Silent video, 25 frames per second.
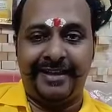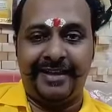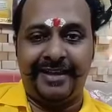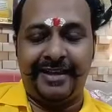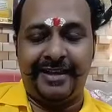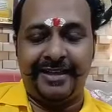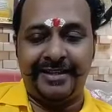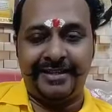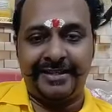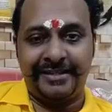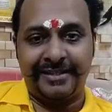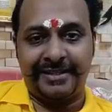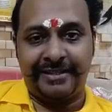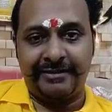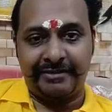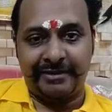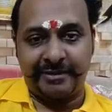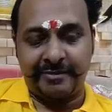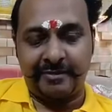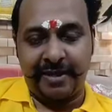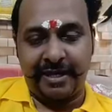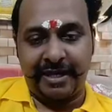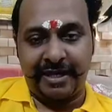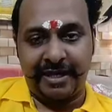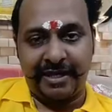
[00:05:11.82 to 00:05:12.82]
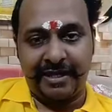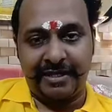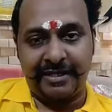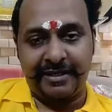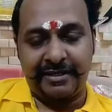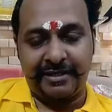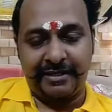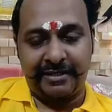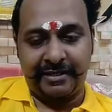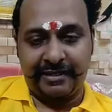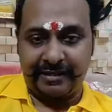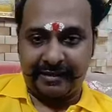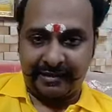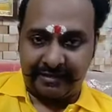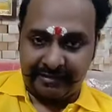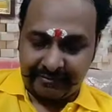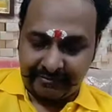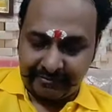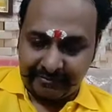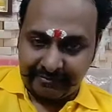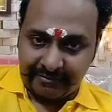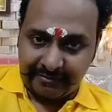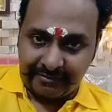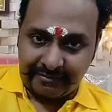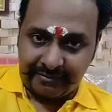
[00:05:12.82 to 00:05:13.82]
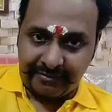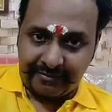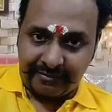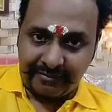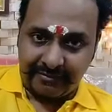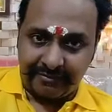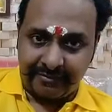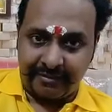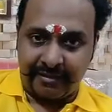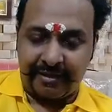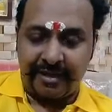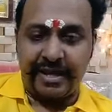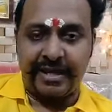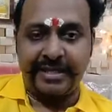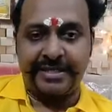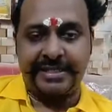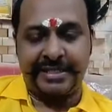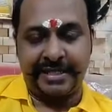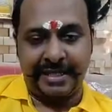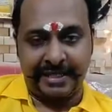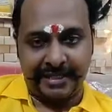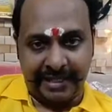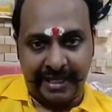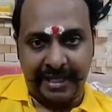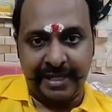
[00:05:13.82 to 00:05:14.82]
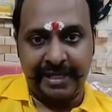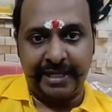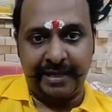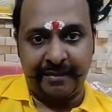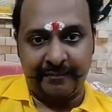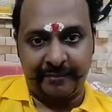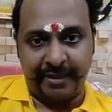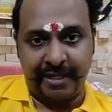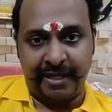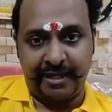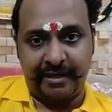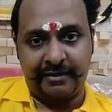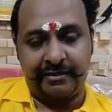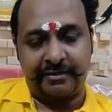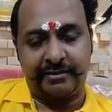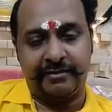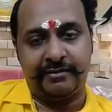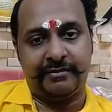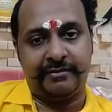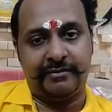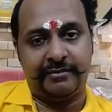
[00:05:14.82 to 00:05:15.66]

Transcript: I just give a smile and uh, I say tell them that